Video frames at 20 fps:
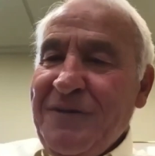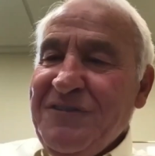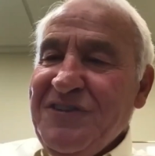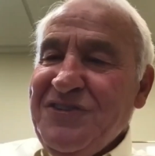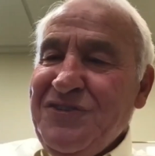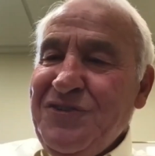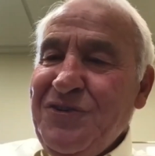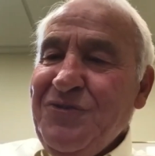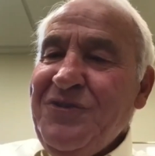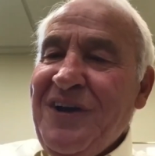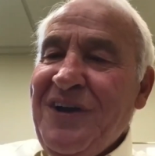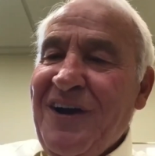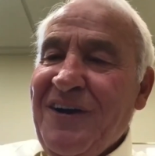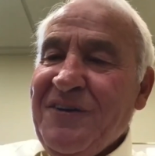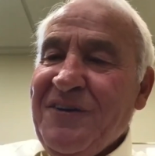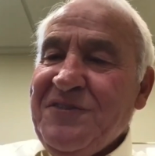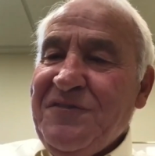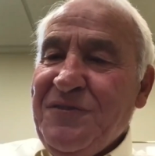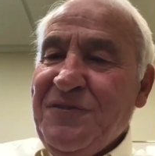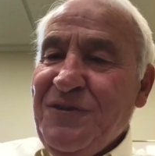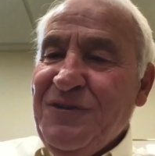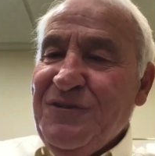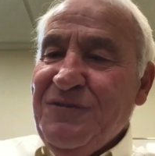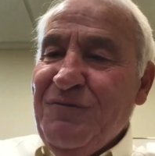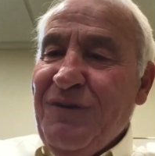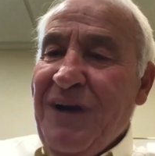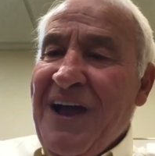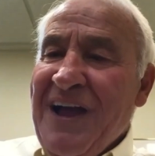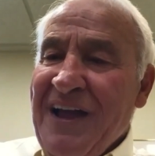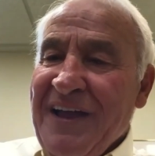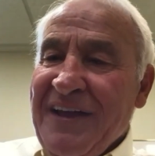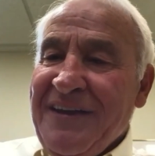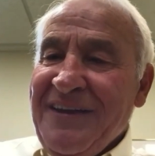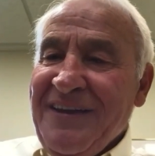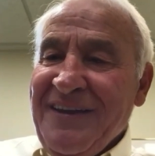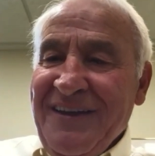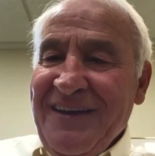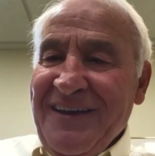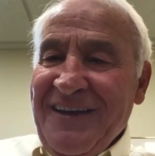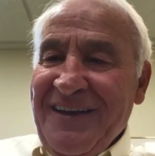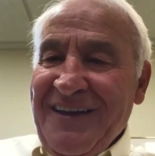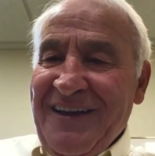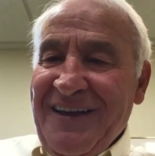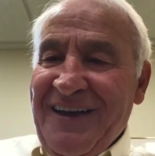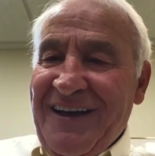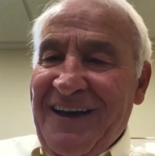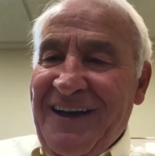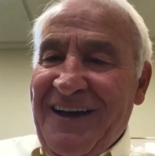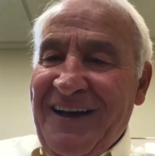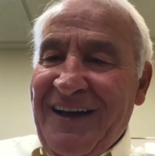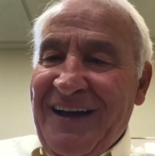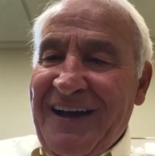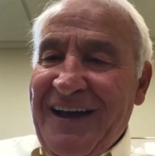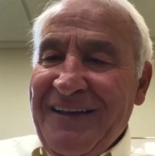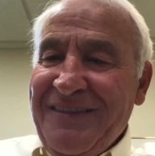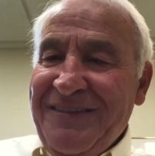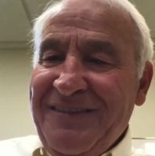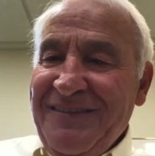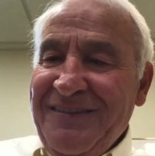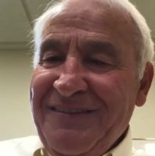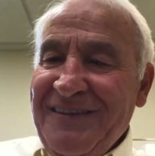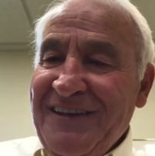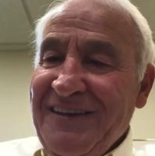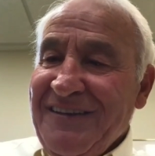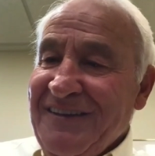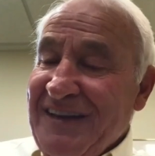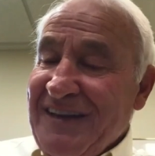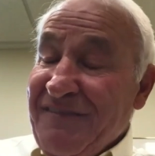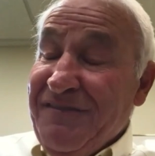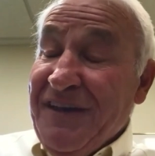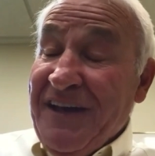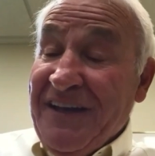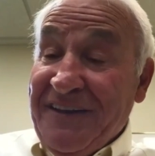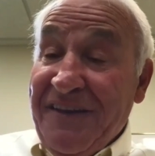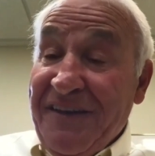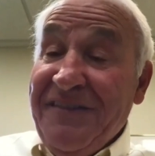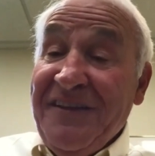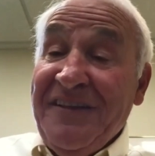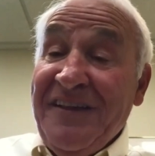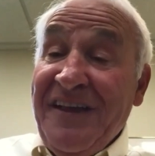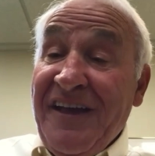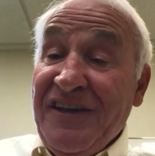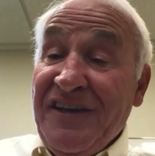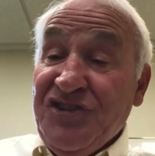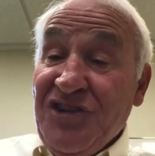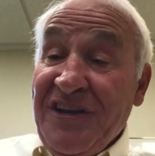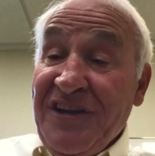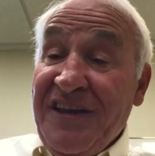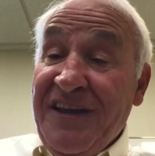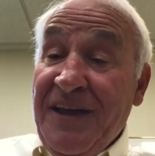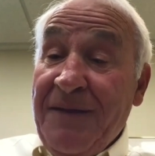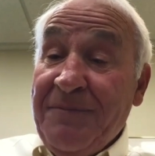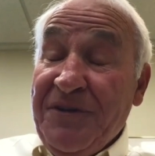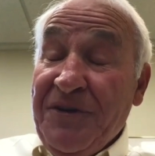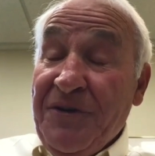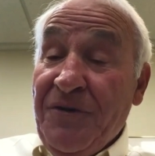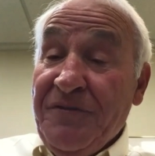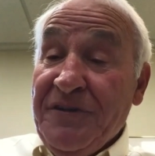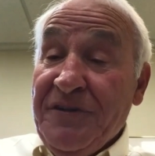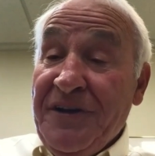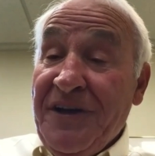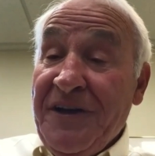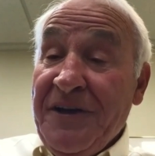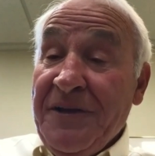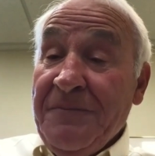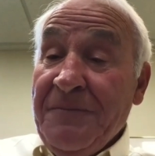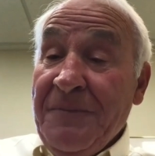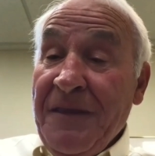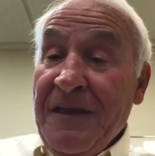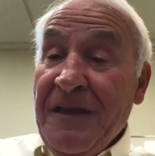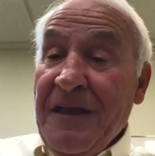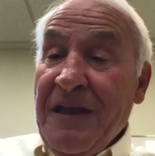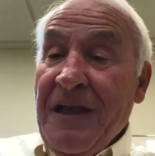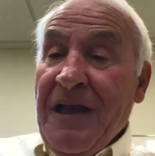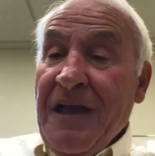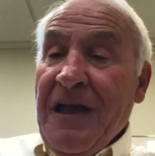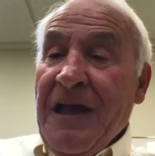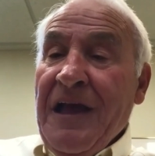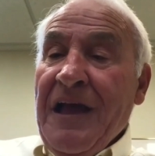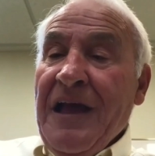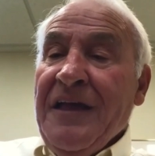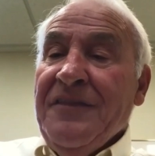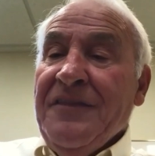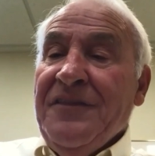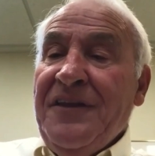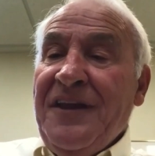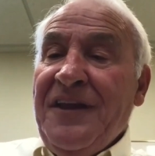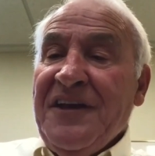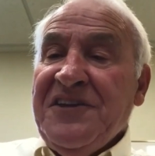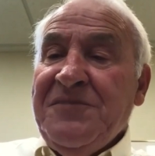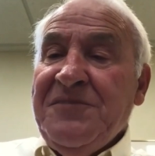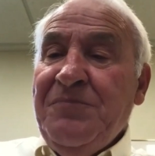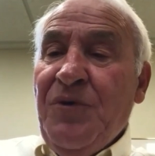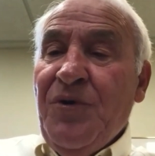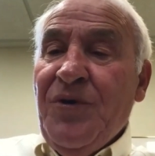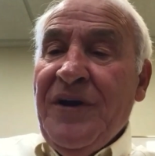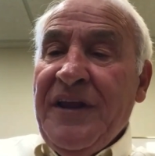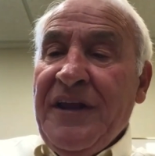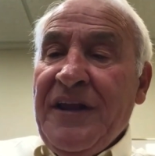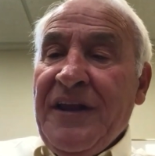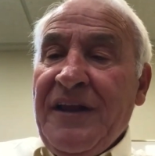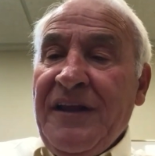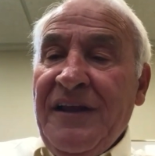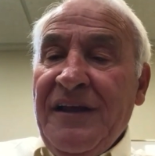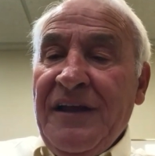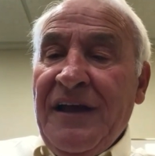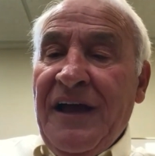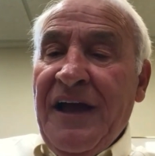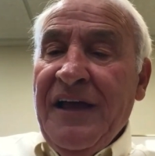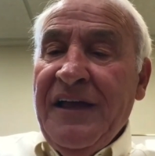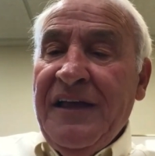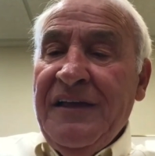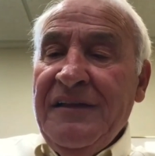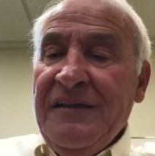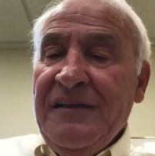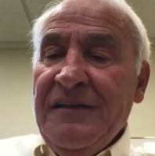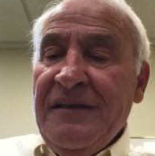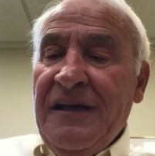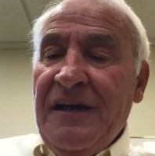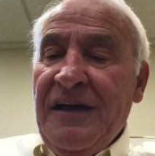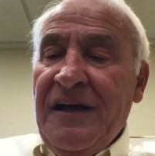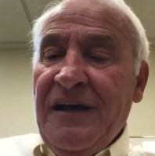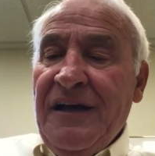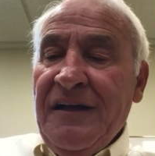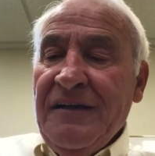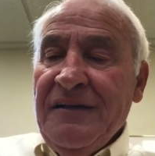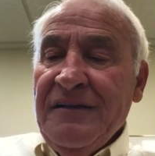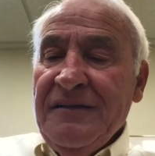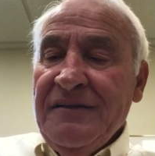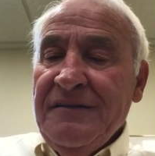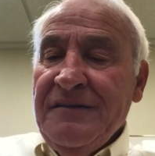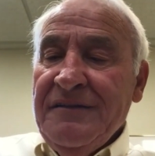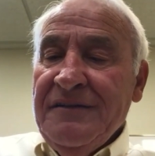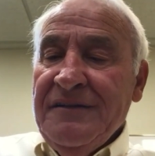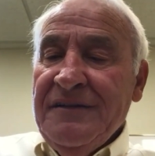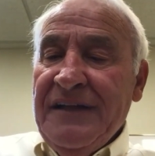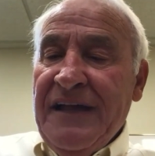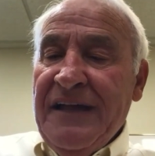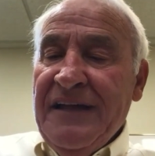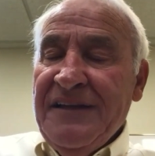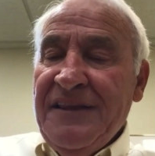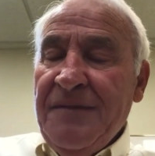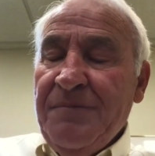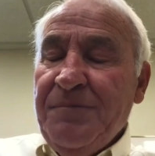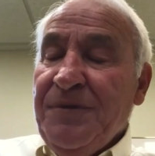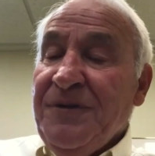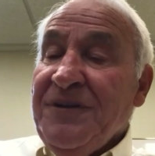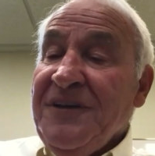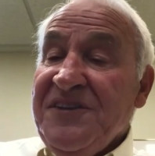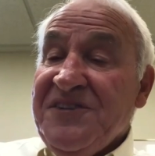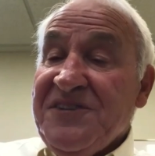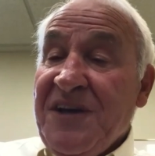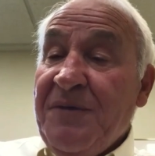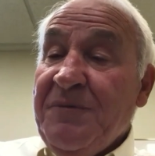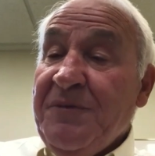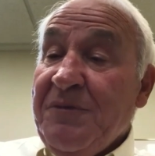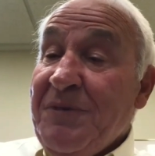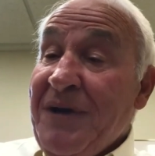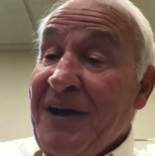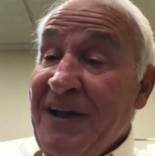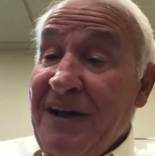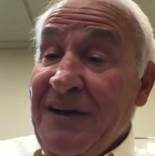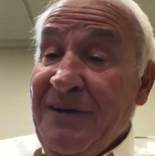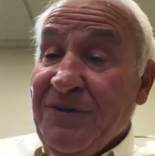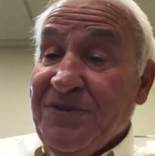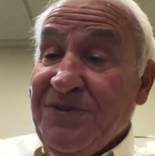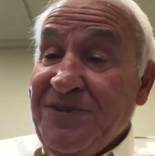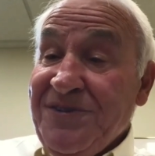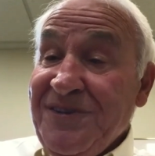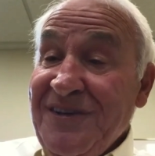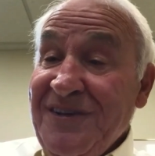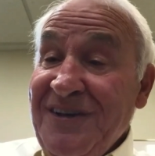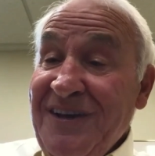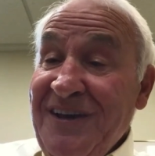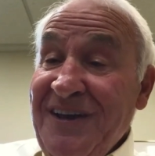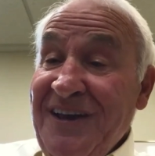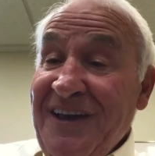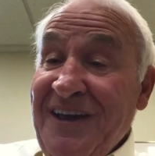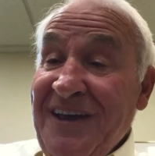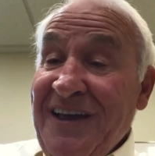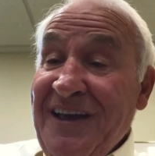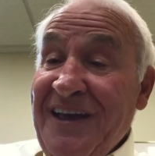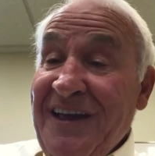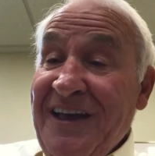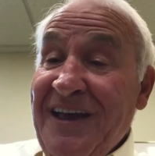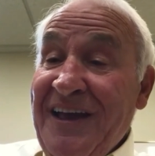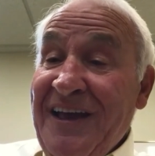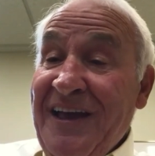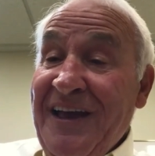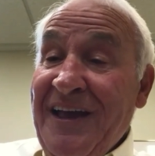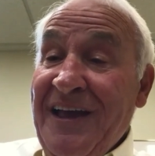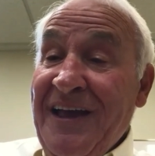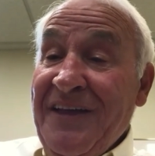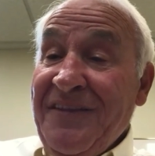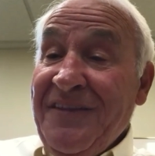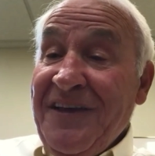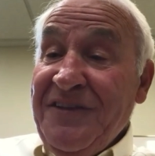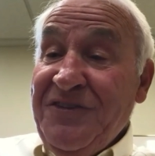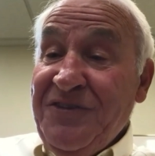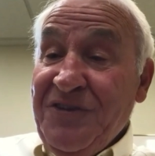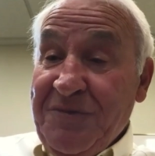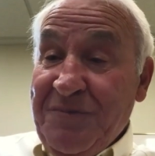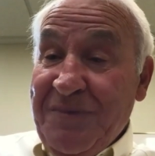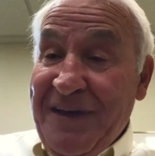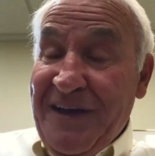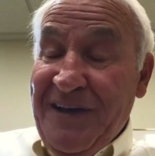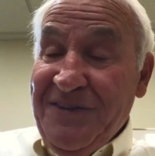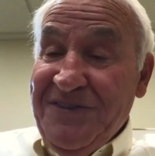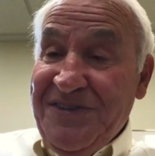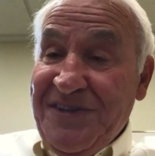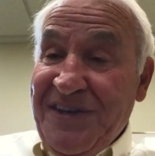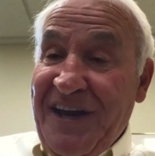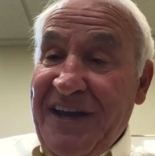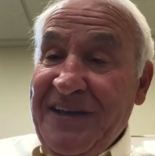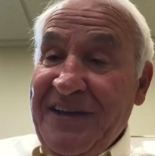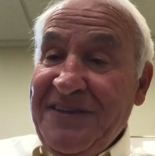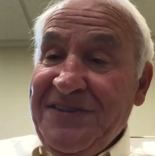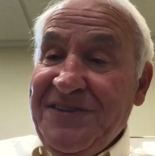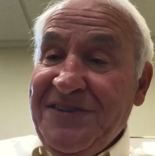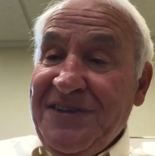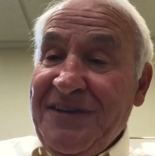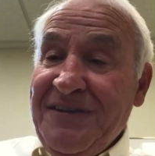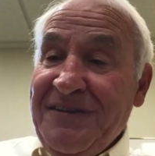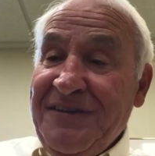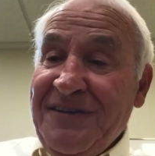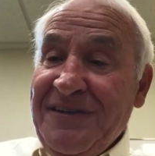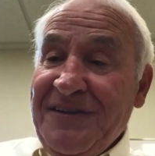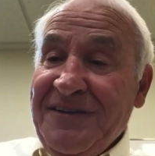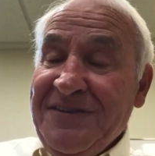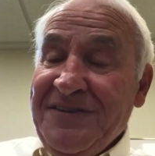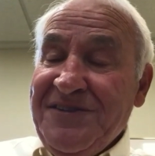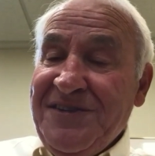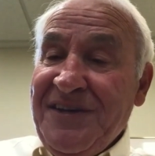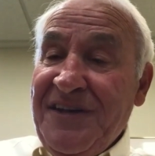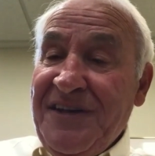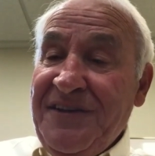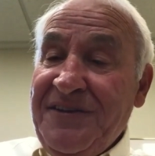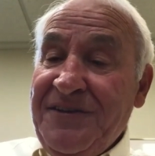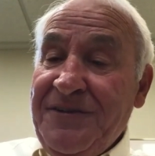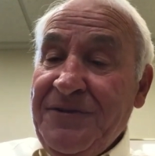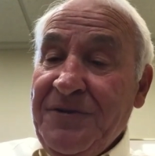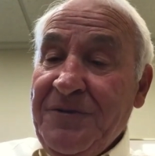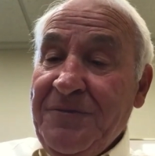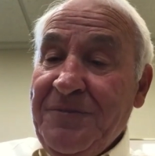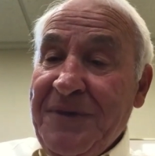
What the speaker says: of his new cars for a ride. In fact, I think they actually kept it overnight. The next morning, I had the police come to my house. And they took me outside and said to